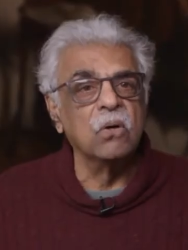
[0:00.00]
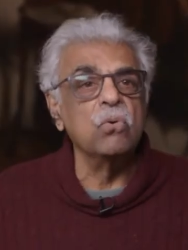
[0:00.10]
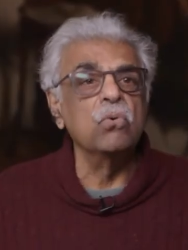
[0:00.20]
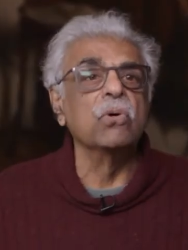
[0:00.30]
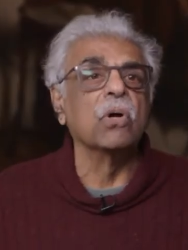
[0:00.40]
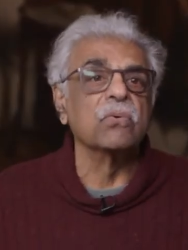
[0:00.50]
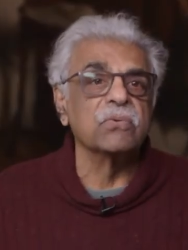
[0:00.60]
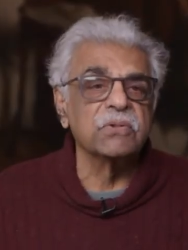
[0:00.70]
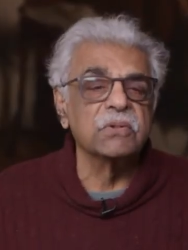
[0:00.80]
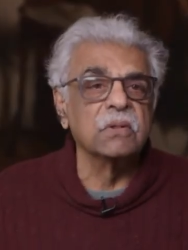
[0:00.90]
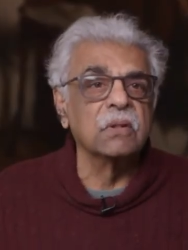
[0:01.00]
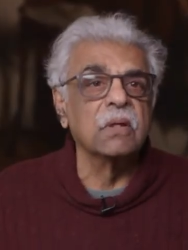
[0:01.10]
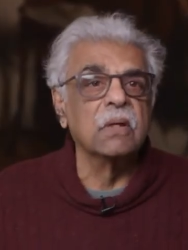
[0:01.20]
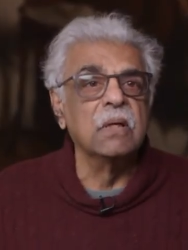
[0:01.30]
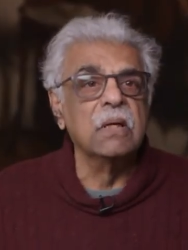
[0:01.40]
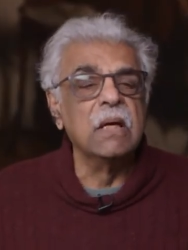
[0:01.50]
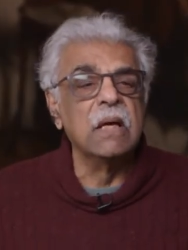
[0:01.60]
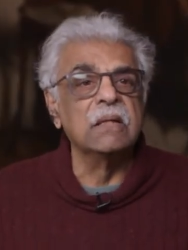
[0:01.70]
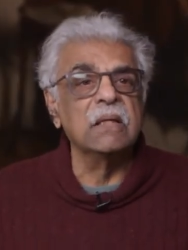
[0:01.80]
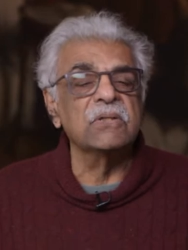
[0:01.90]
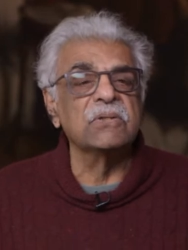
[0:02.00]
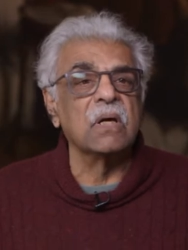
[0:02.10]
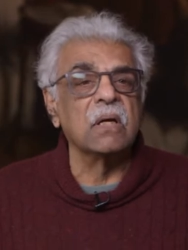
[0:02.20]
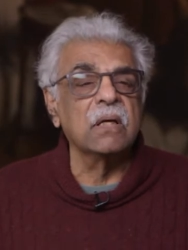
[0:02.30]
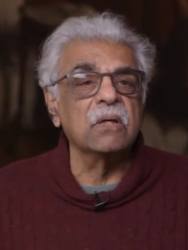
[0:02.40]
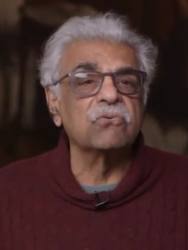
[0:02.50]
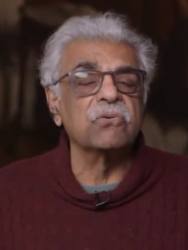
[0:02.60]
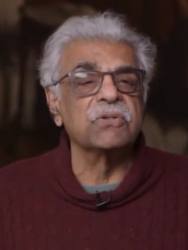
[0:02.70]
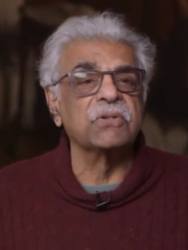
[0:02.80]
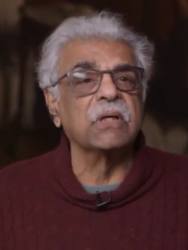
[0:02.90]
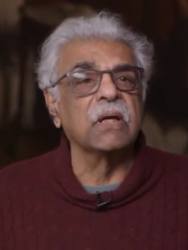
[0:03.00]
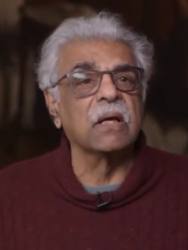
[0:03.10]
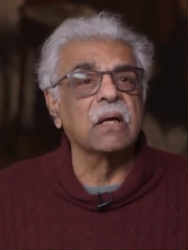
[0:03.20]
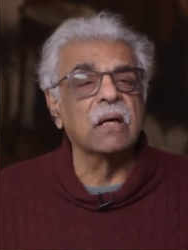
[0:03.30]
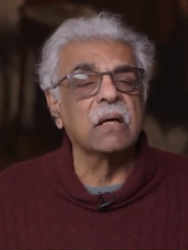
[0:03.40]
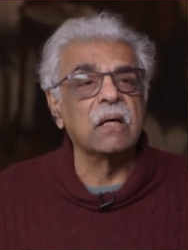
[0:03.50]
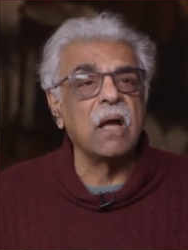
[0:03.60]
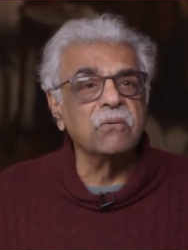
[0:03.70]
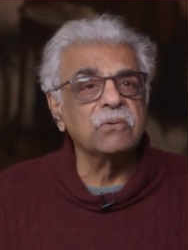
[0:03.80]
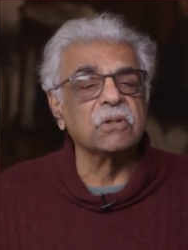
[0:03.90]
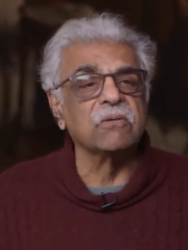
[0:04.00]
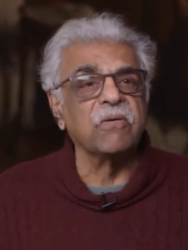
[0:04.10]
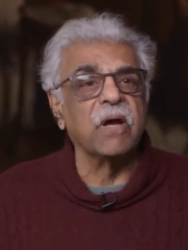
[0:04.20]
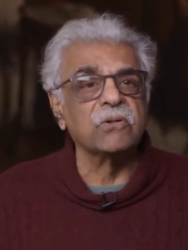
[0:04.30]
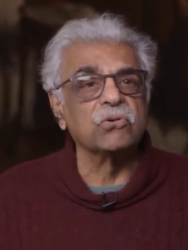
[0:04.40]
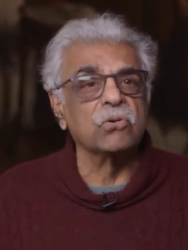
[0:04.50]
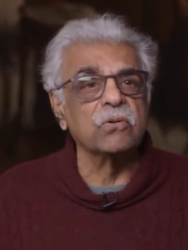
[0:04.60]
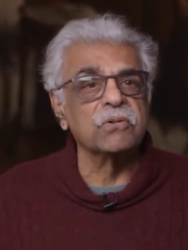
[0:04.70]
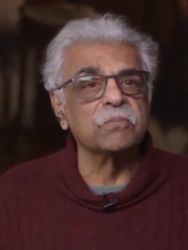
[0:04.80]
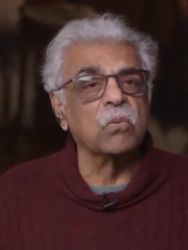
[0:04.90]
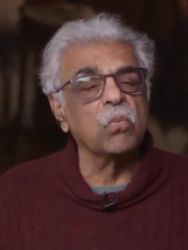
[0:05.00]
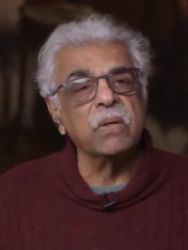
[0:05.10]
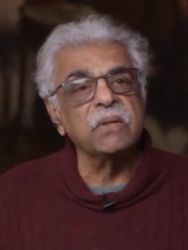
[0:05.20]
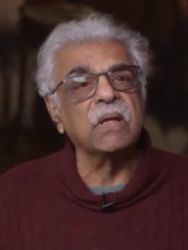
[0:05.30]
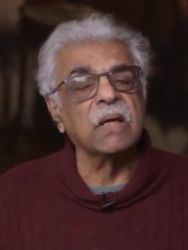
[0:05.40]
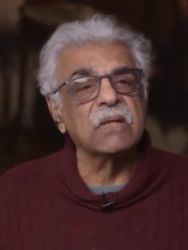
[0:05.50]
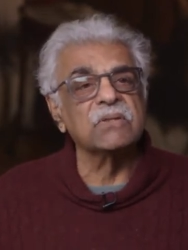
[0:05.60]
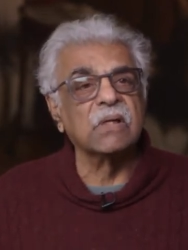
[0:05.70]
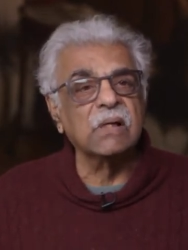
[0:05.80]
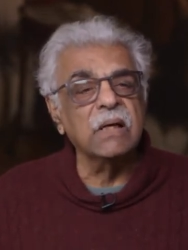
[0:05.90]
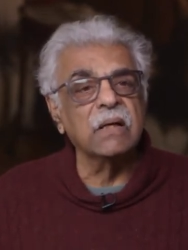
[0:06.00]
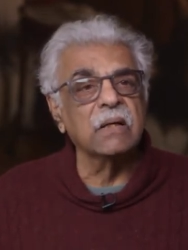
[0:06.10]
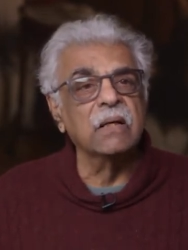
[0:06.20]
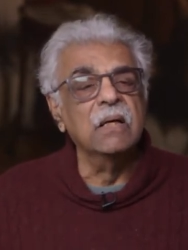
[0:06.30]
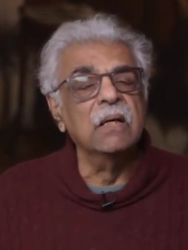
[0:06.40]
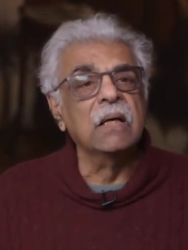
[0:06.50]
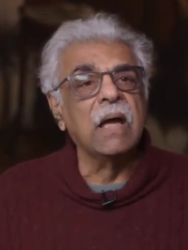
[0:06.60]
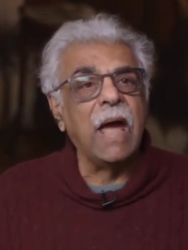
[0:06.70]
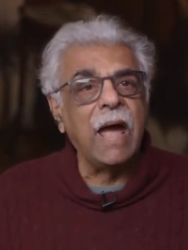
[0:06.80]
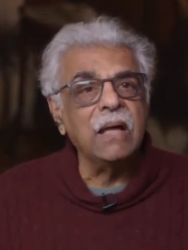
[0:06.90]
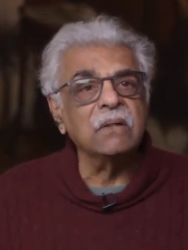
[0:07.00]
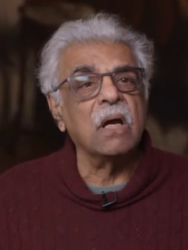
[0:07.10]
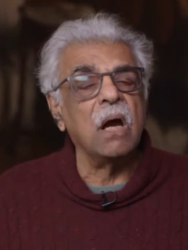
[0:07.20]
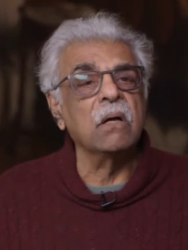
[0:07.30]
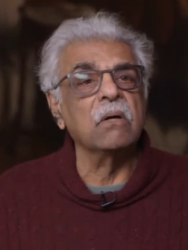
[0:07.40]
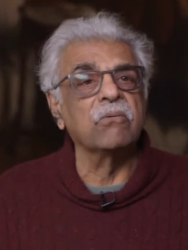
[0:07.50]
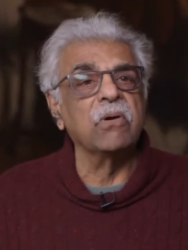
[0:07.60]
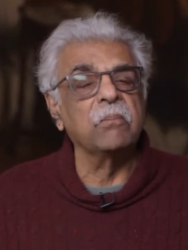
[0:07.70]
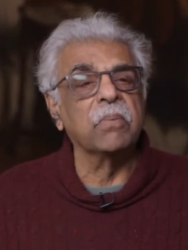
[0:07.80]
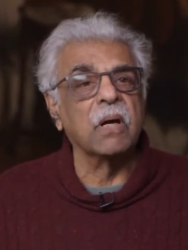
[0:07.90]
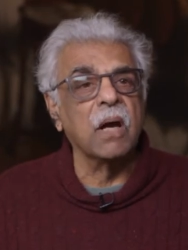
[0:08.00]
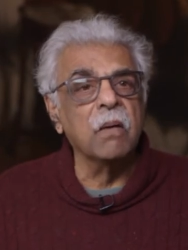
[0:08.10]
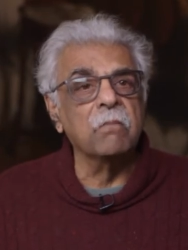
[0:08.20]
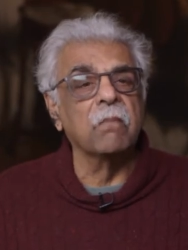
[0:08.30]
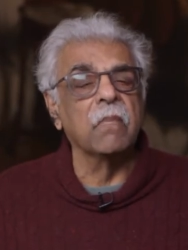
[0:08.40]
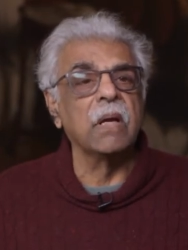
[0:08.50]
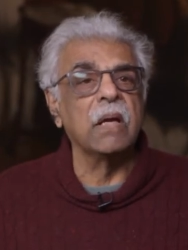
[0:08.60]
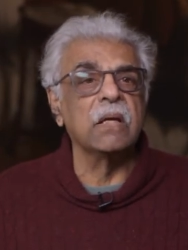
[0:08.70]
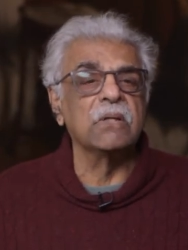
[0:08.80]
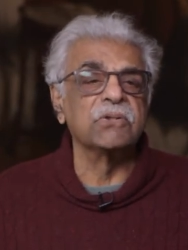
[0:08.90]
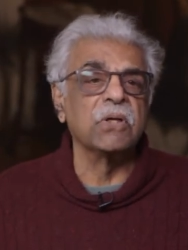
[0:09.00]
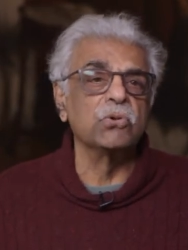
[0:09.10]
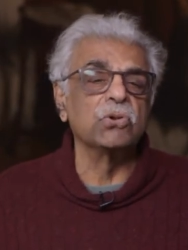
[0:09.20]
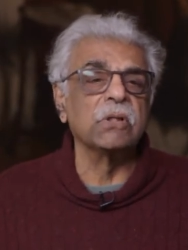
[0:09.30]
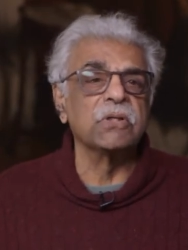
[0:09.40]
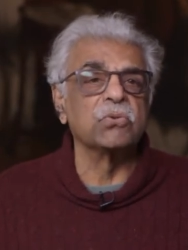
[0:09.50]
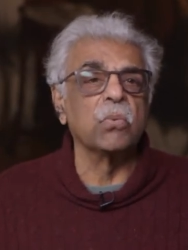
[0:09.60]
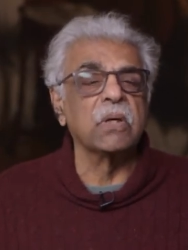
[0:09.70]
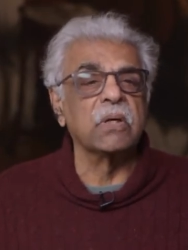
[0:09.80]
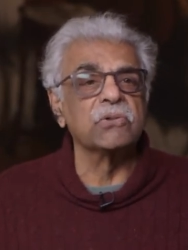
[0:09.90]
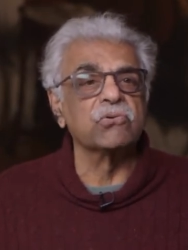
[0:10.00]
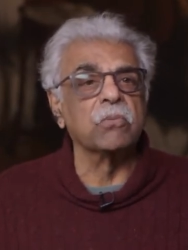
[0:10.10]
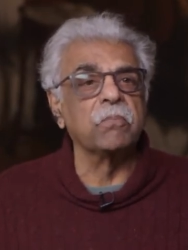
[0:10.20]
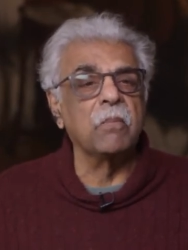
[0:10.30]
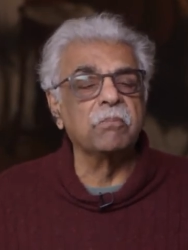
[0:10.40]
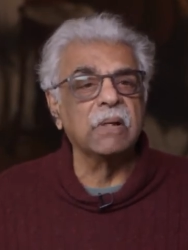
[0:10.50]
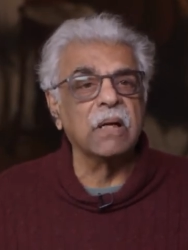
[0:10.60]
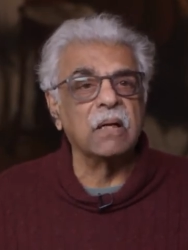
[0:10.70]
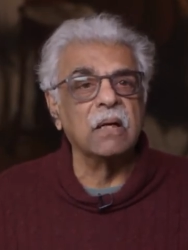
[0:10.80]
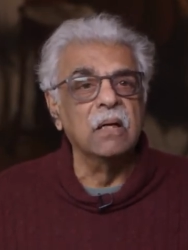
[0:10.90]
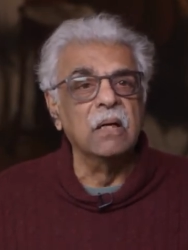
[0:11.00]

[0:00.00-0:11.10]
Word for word: Who knows? These are interesting counterfactuals, but one thing is clear. Had Hungary become a Socialist Workers' Republic,